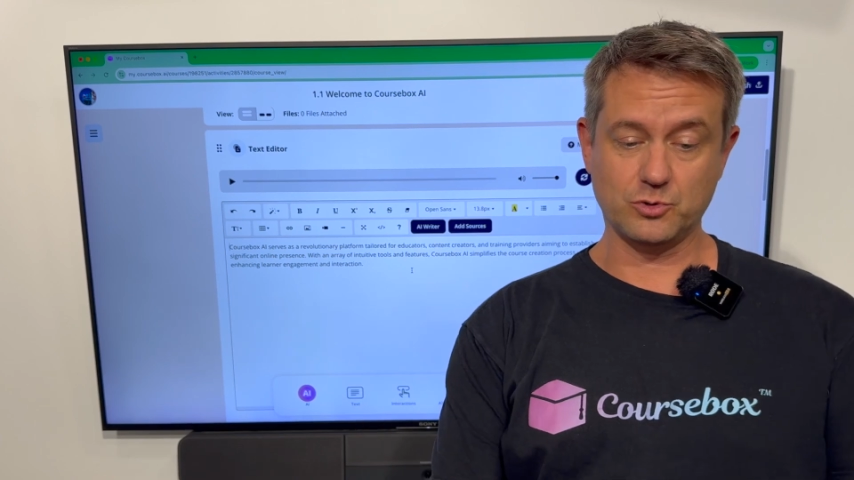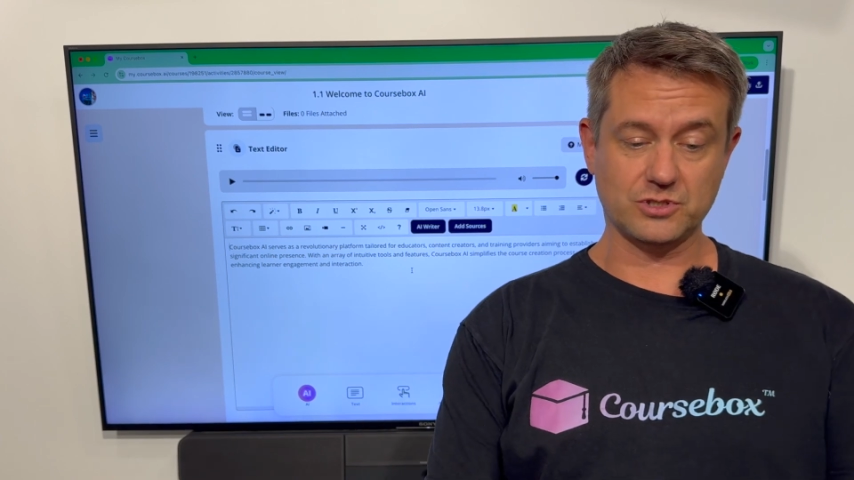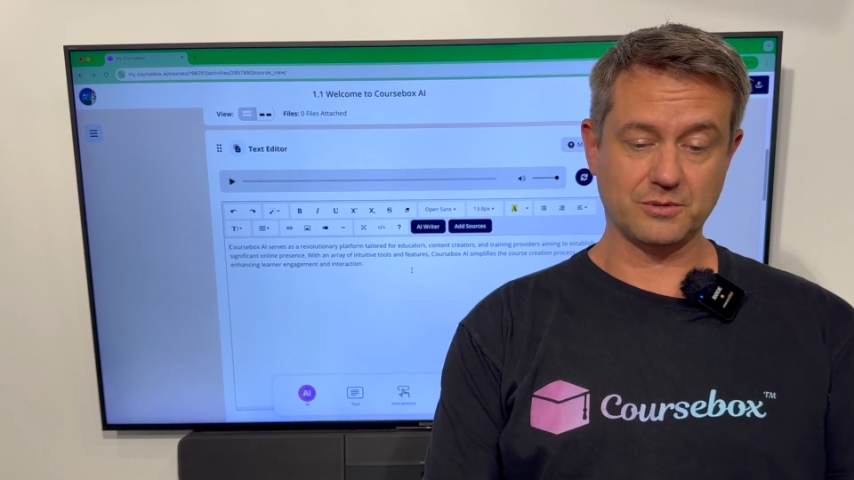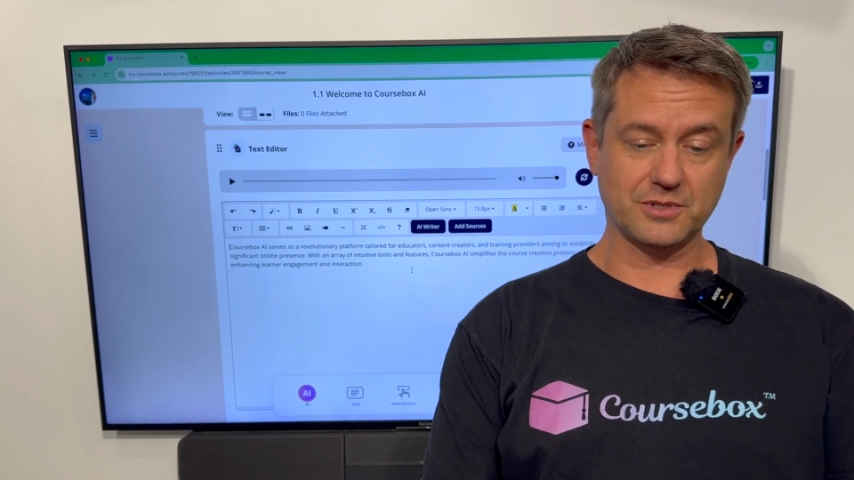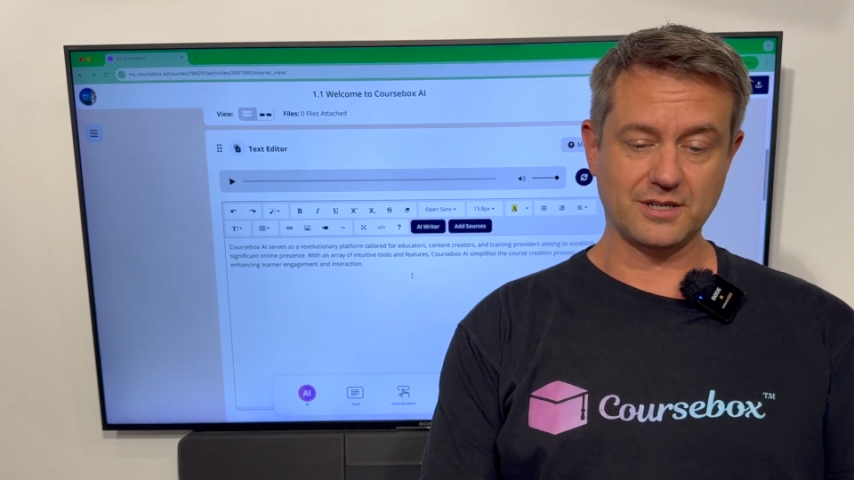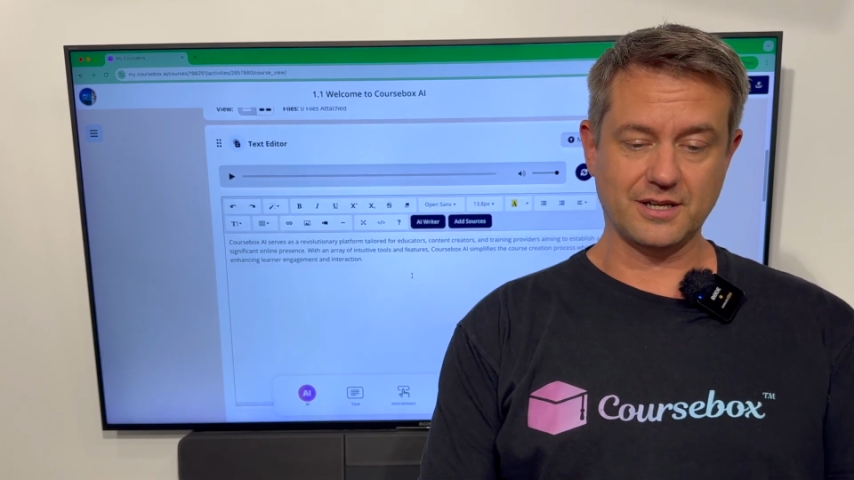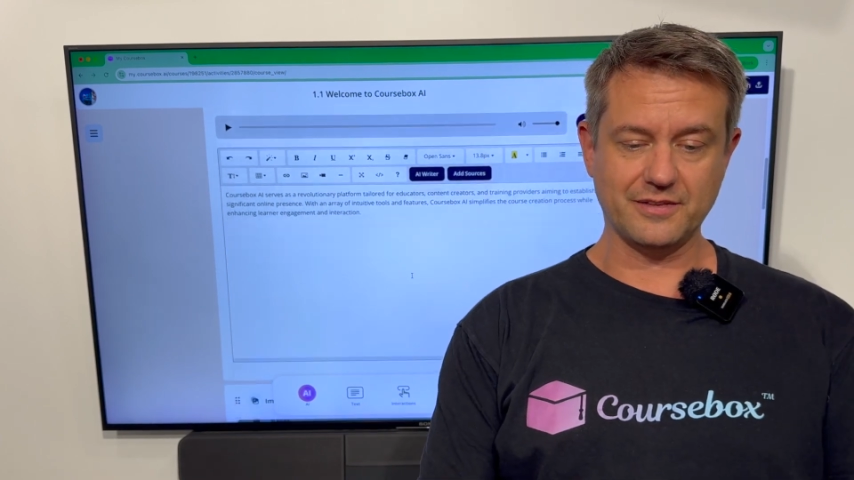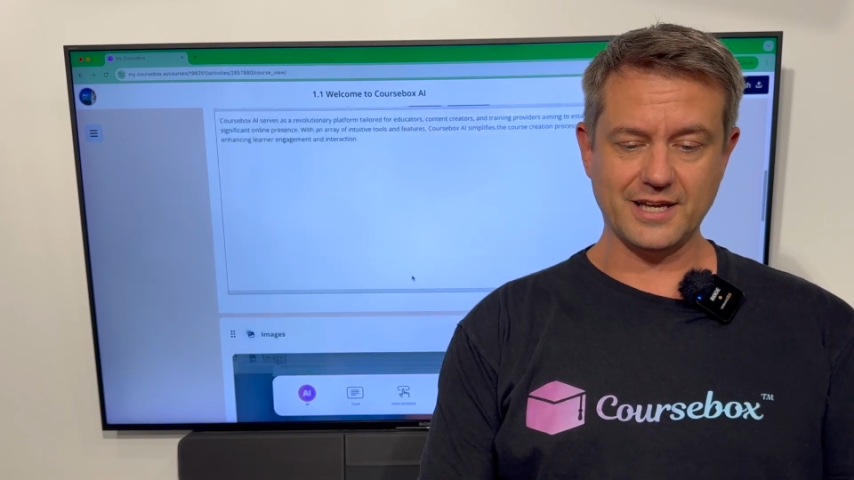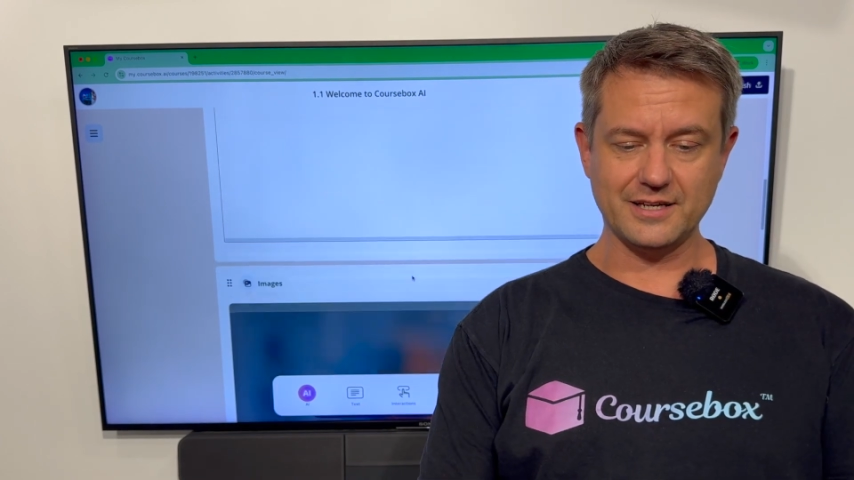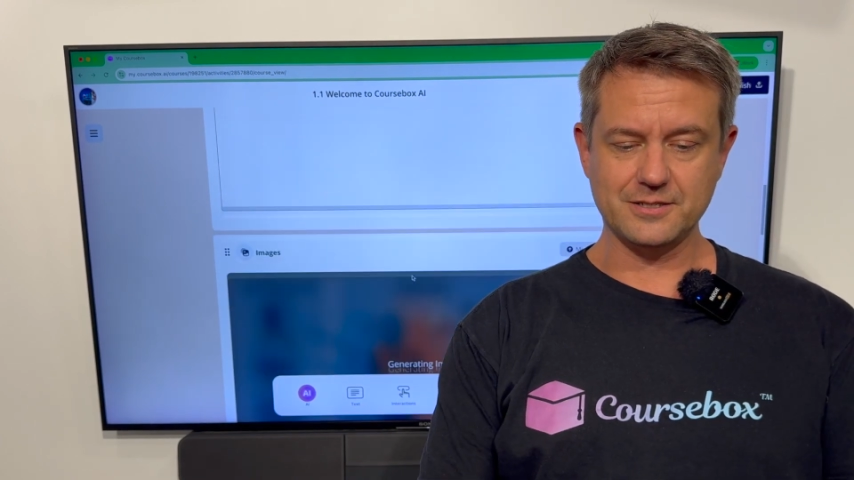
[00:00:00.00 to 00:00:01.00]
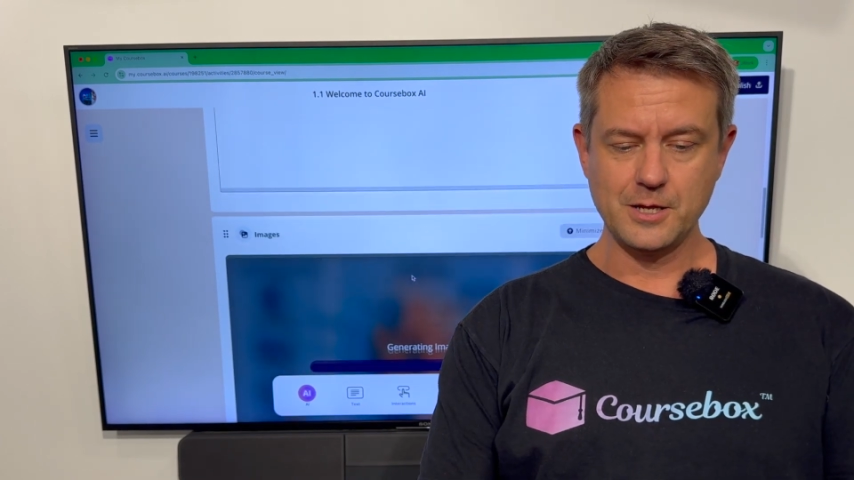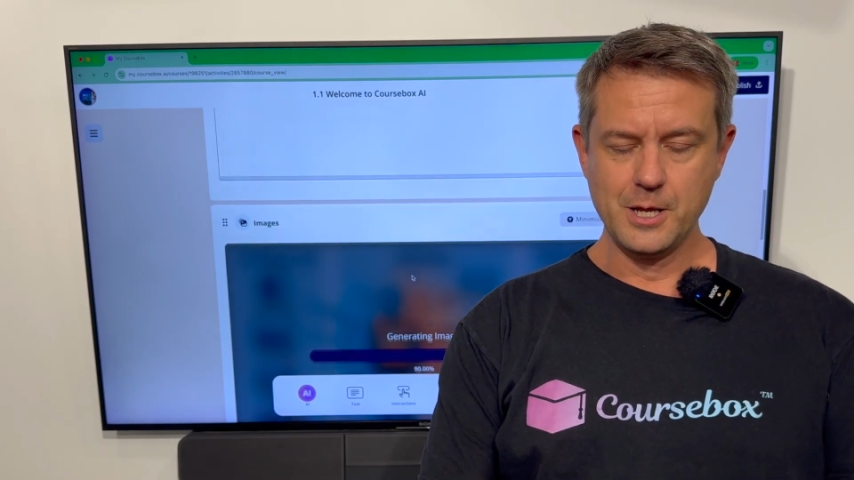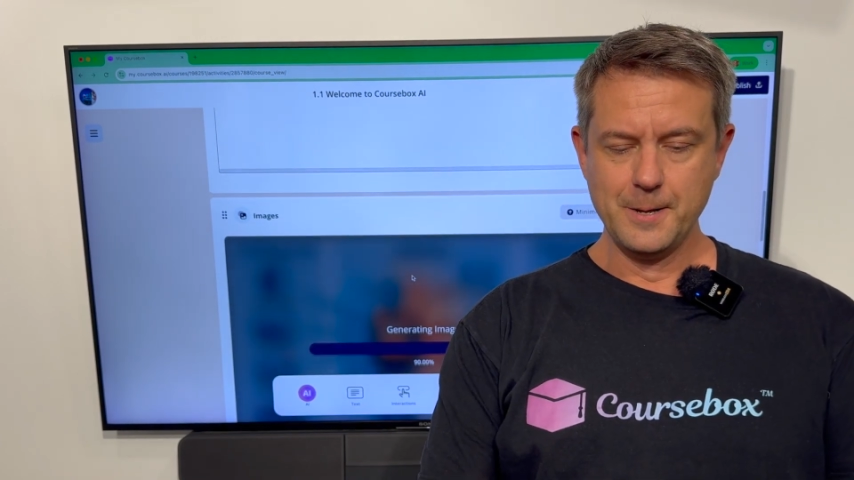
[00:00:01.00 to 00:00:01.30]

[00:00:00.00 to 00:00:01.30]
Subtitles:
or something like that.